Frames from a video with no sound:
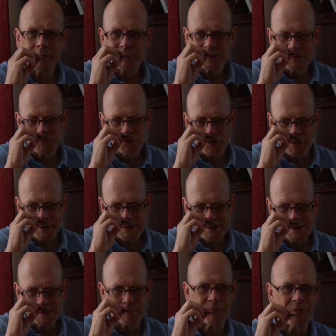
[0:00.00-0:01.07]
me some
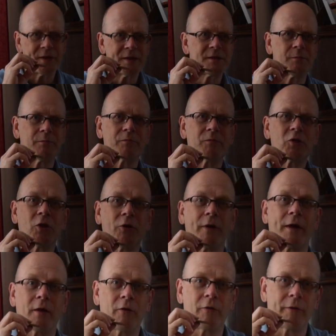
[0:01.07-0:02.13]
tricks. There's some
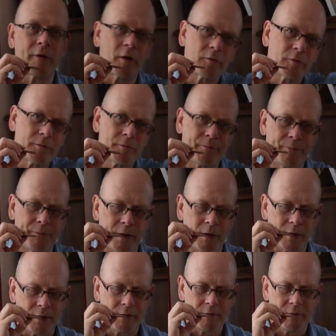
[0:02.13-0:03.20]
cooking going on
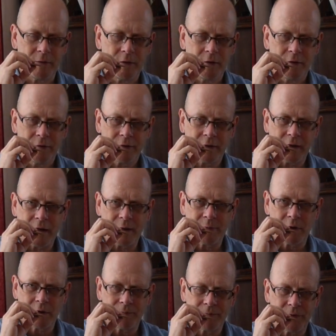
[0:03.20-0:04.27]
behind the
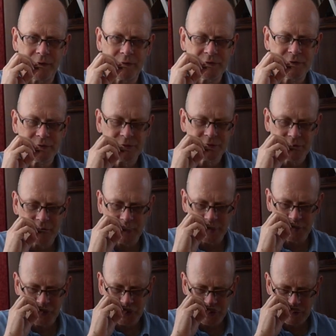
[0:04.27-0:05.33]
camera into the
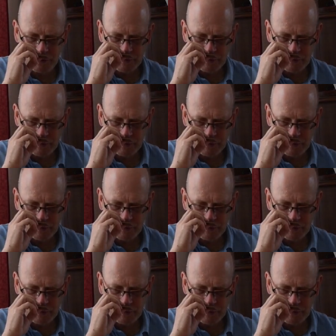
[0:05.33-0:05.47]
kitchen.